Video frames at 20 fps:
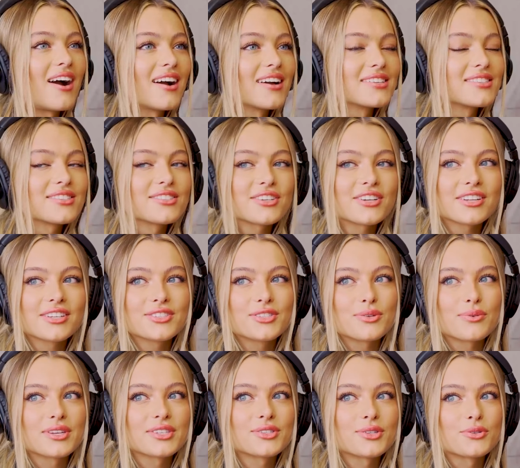I started
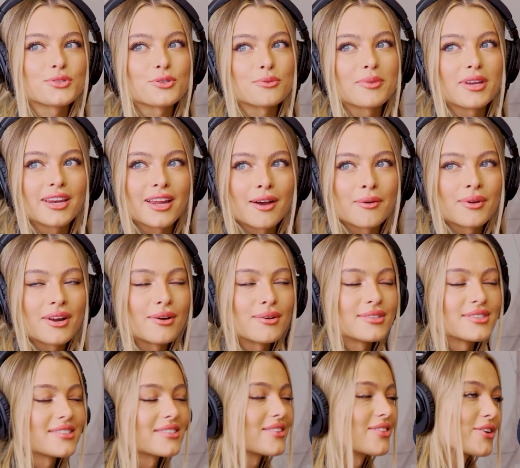doing social media when I
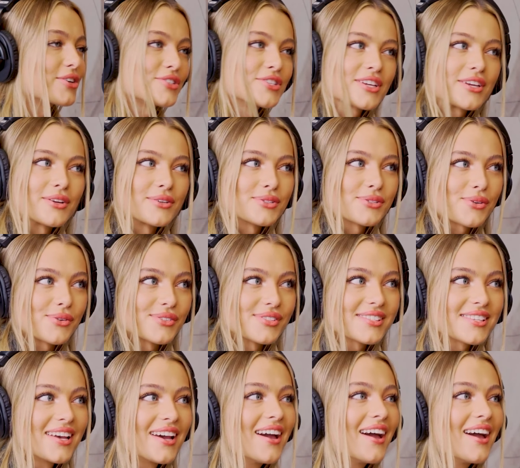was 13 years old.